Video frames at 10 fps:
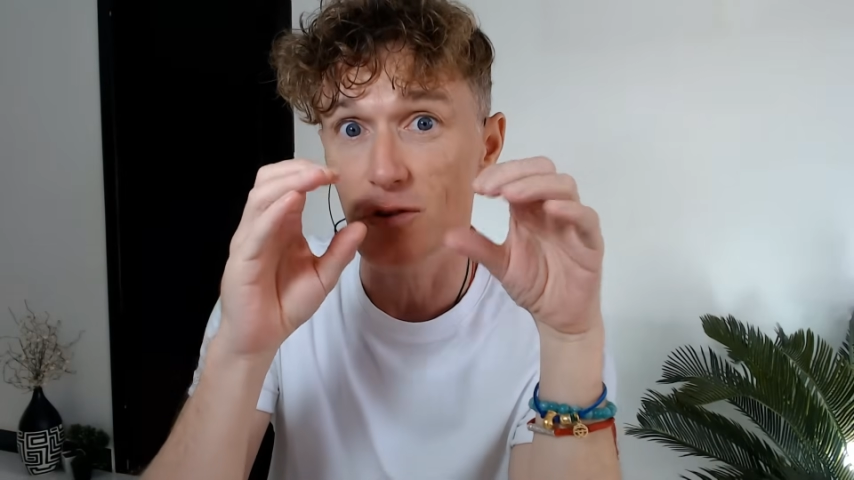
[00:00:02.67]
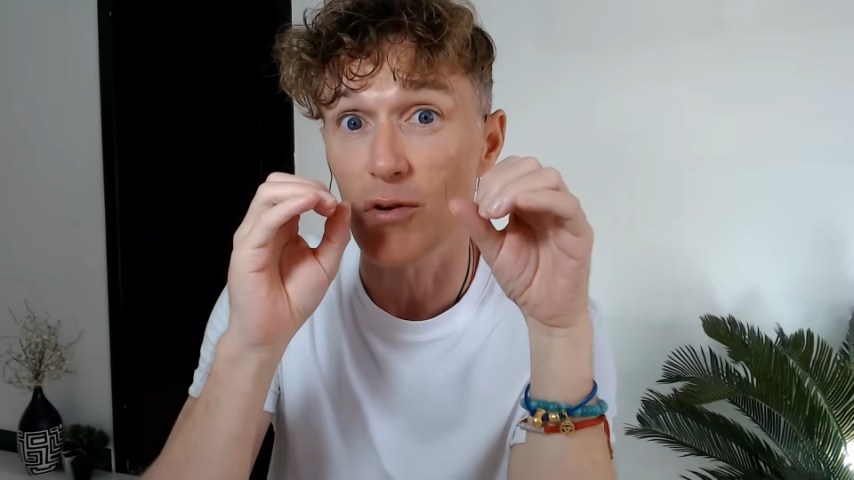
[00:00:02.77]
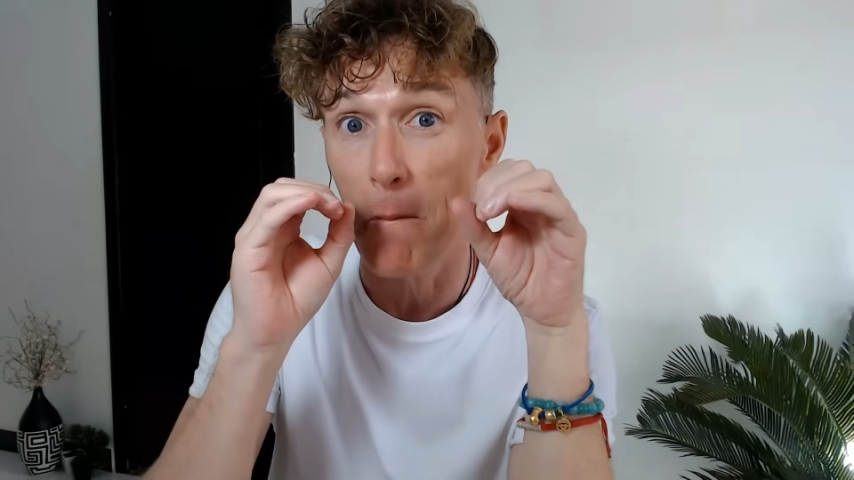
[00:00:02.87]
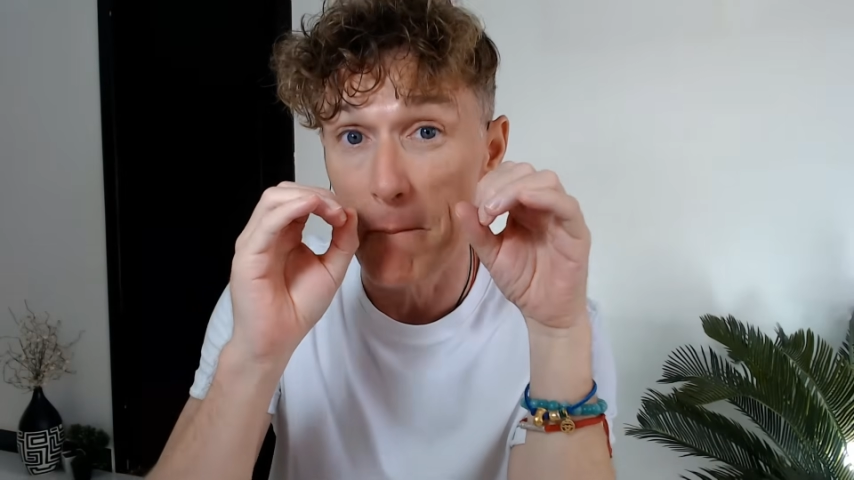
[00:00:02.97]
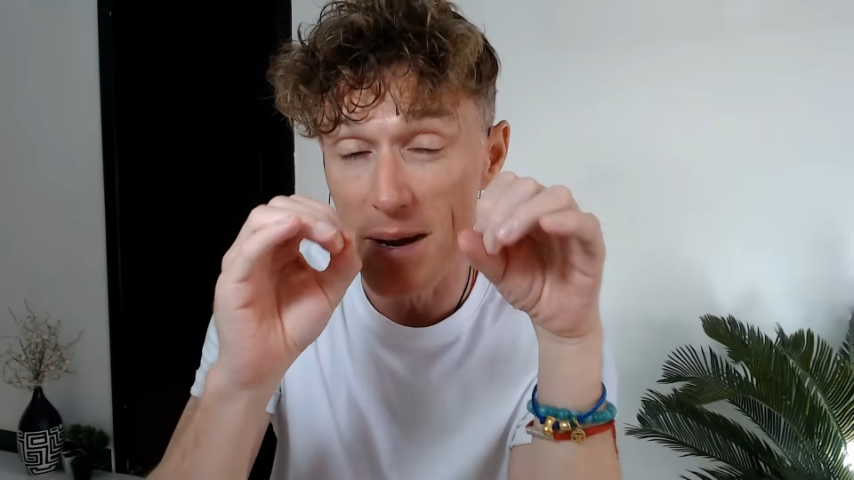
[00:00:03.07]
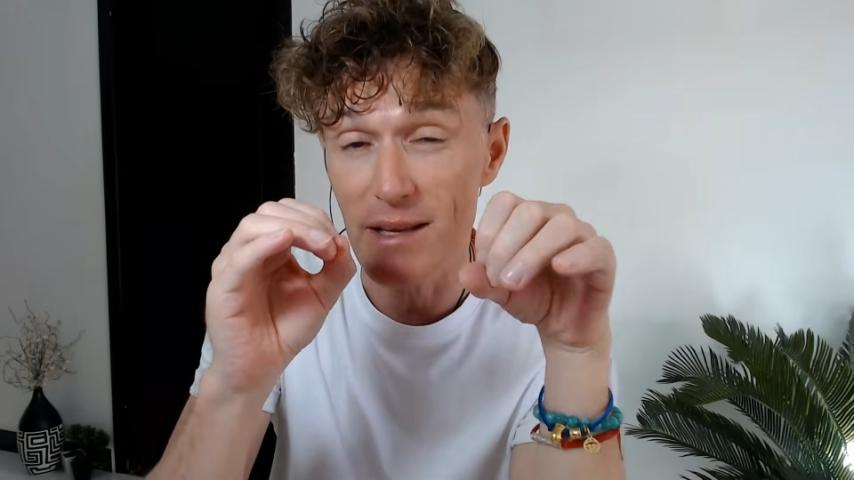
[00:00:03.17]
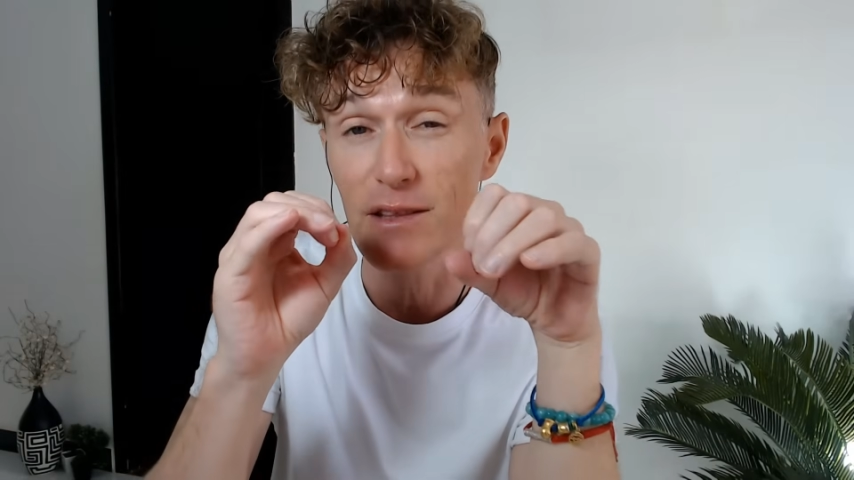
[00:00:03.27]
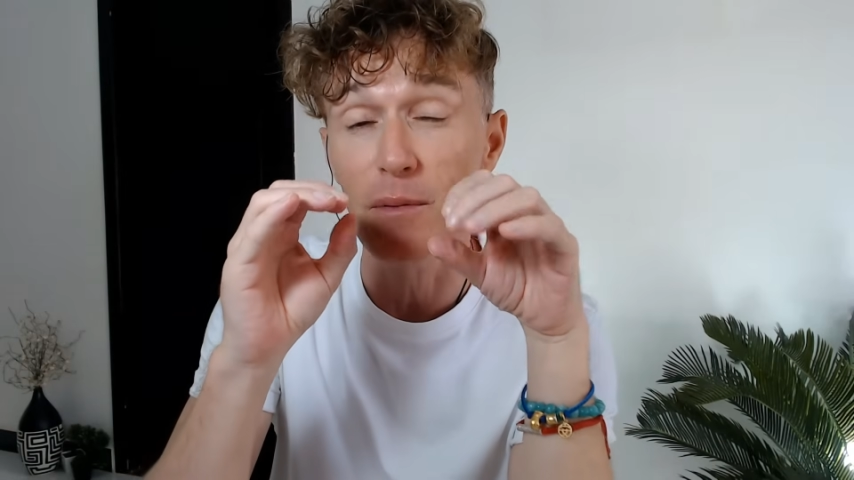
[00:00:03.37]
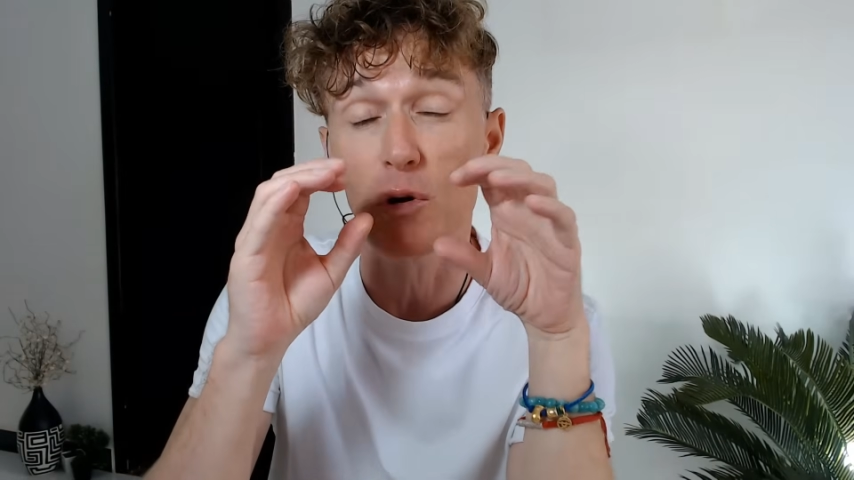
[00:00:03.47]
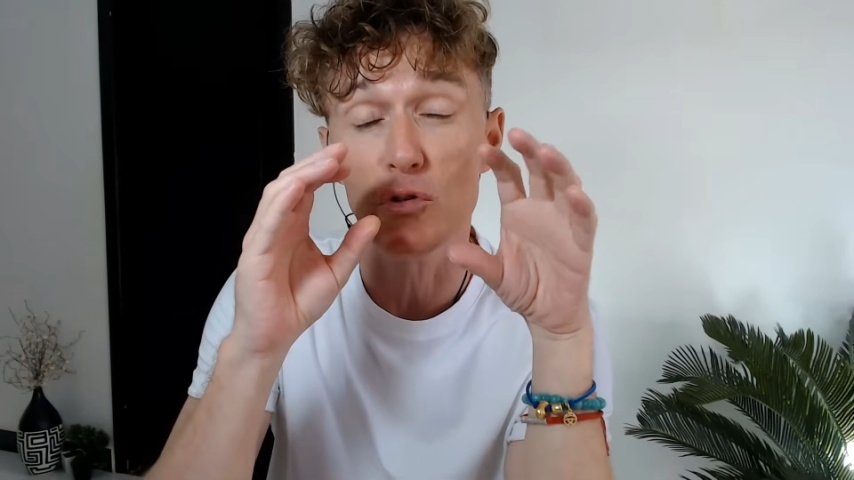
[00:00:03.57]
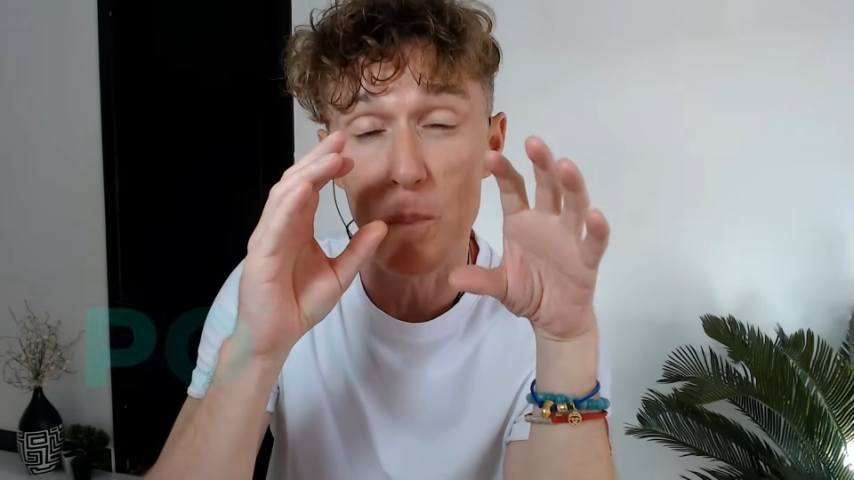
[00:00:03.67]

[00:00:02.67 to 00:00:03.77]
to meet the most